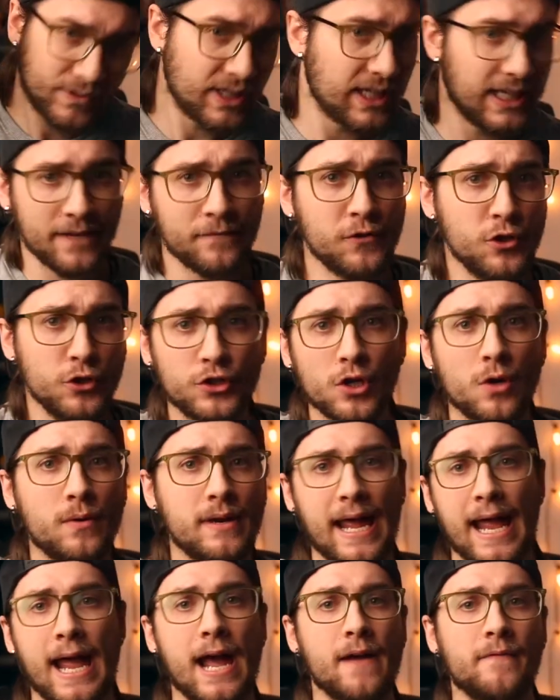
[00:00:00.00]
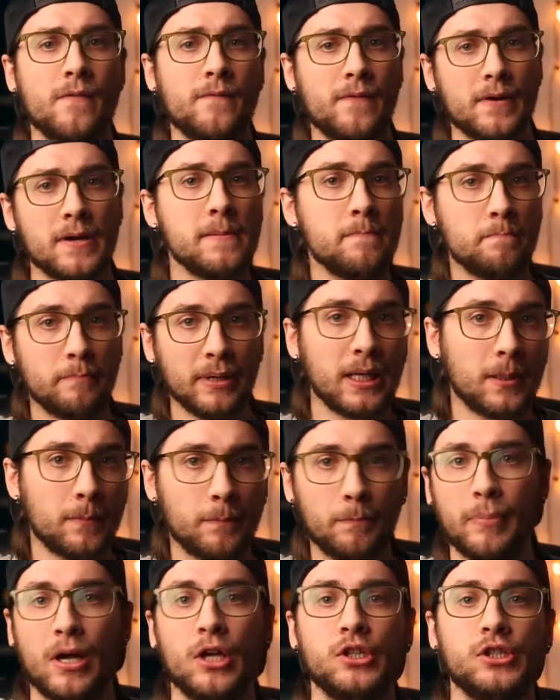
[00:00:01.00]
If you don't have a very
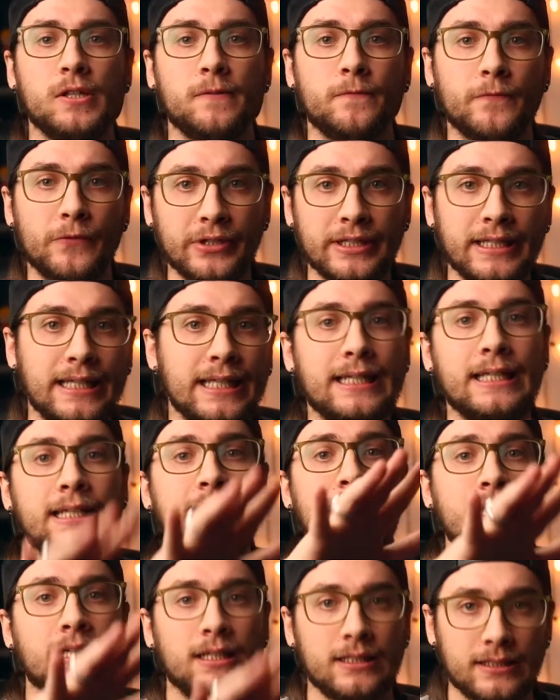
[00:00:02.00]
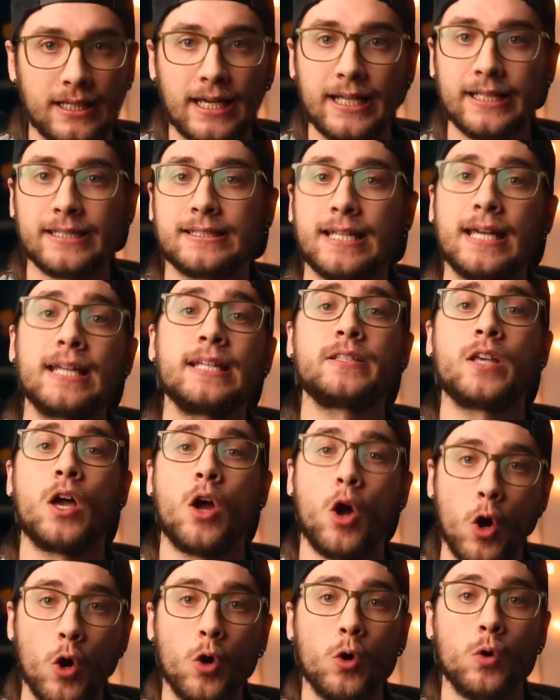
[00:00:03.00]
big budget for getting lights, that is
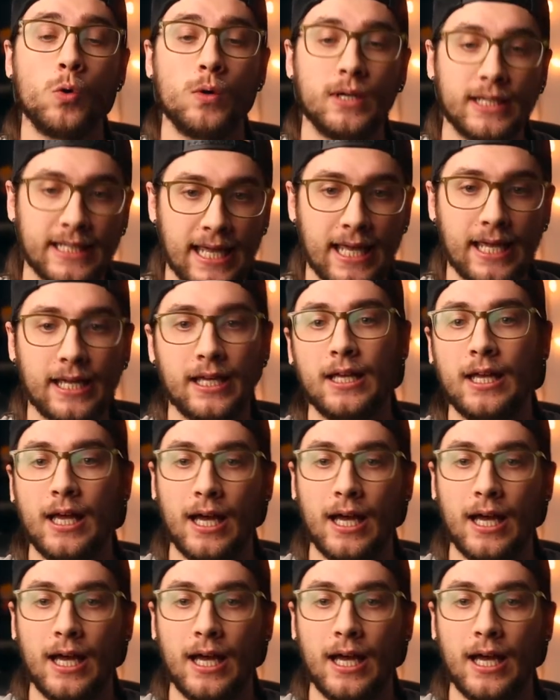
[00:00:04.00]
okay.